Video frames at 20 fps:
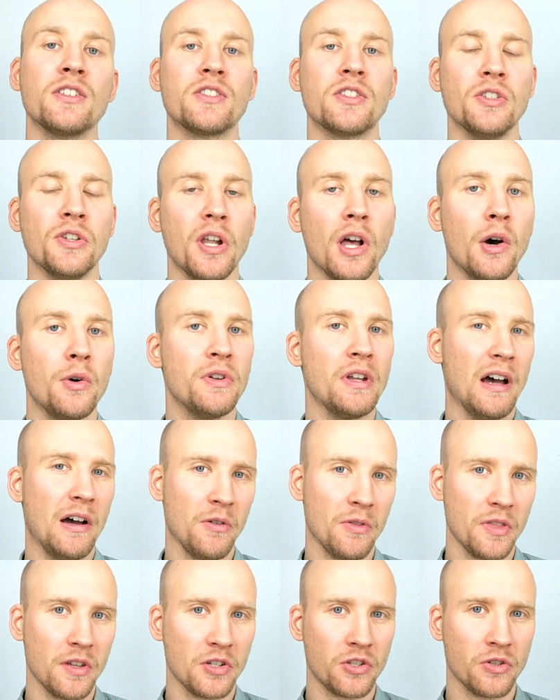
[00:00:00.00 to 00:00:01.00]
slow
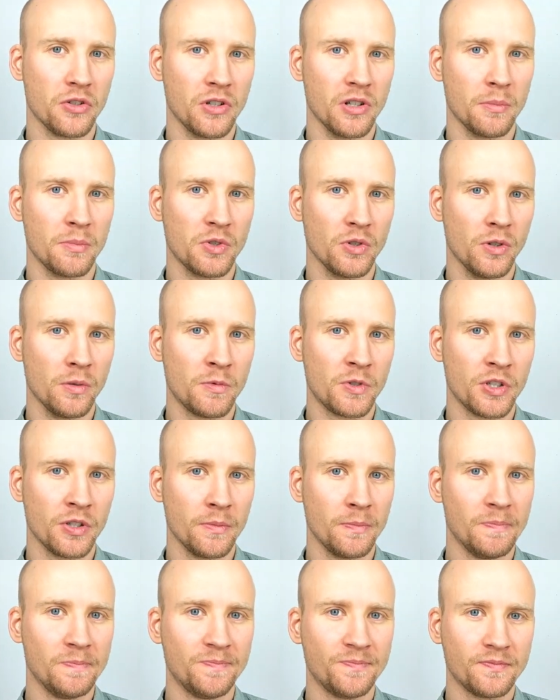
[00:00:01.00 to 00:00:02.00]
down the sugar
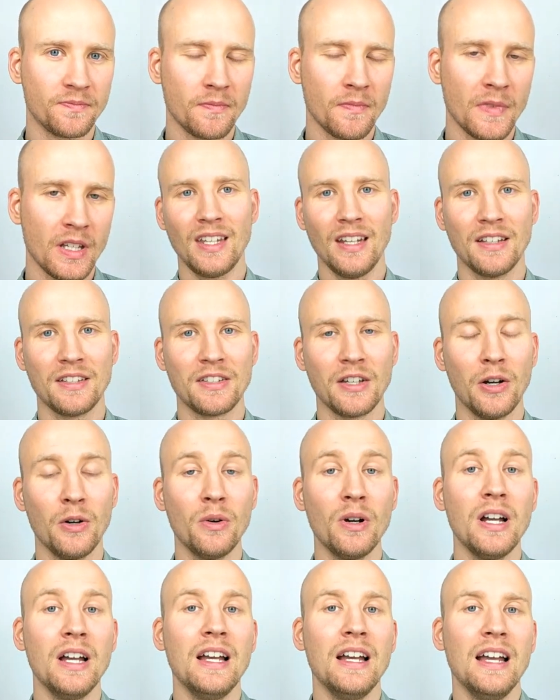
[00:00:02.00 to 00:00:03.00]
absorption.
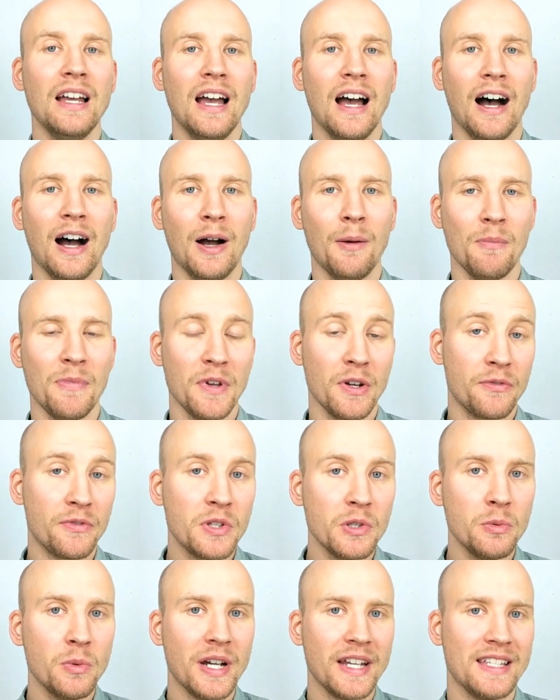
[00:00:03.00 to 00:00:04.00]
So there are a
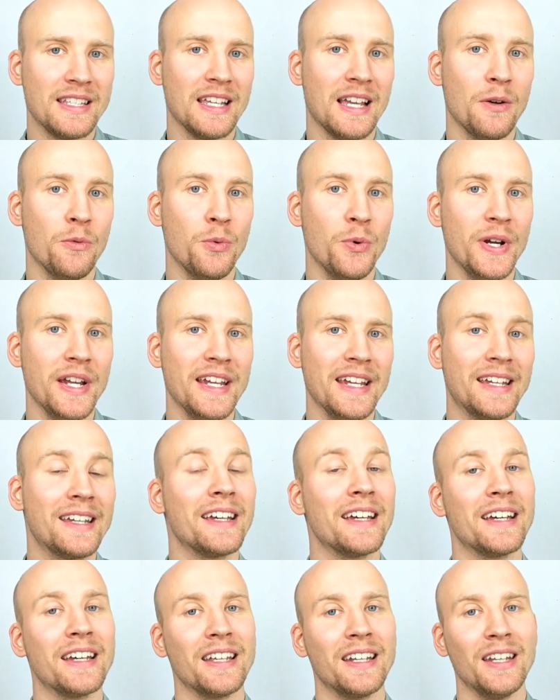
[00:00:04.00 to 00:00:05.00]
few ways we
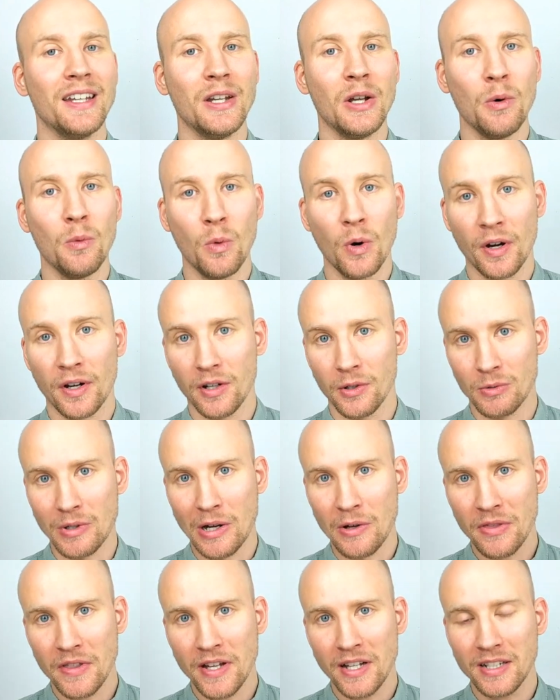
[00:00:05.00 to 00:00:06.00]
can work
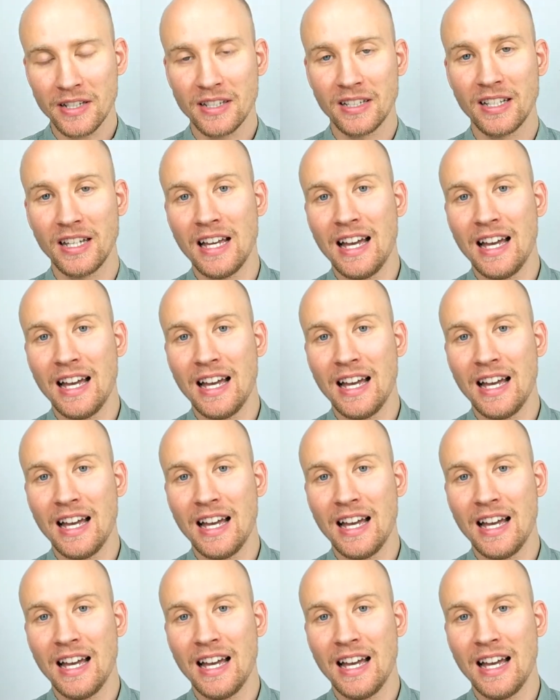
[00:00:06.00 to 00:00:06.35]
around that.